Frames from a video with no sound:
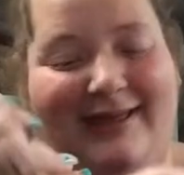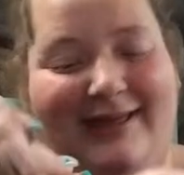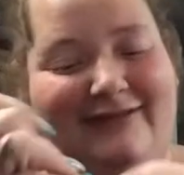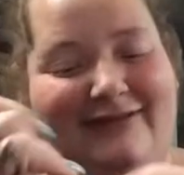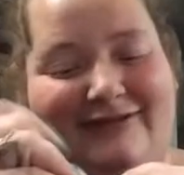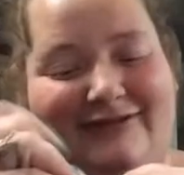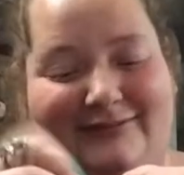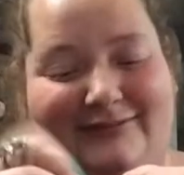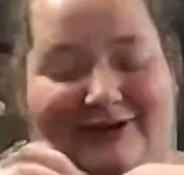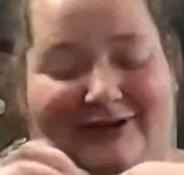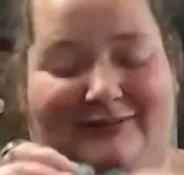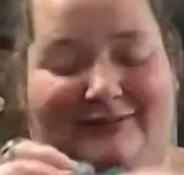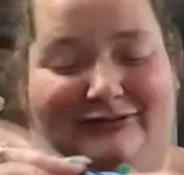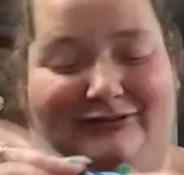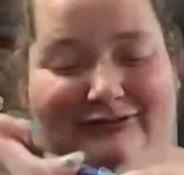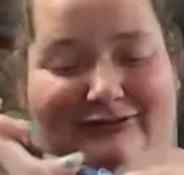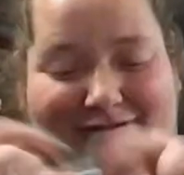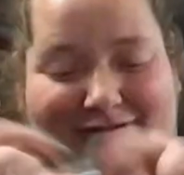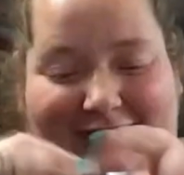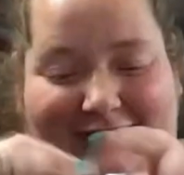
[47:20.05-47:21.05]
Sometimes you
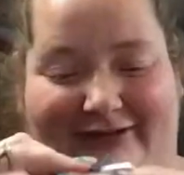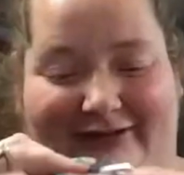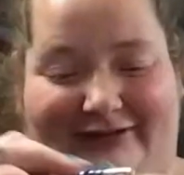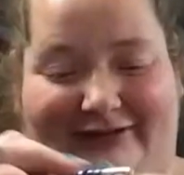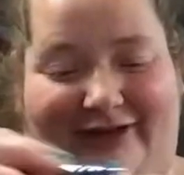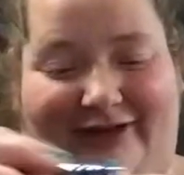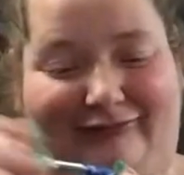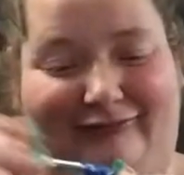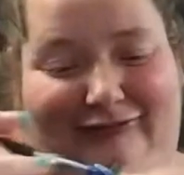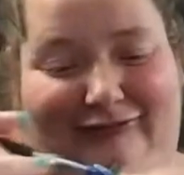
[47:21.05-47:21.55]
just gotta laugh at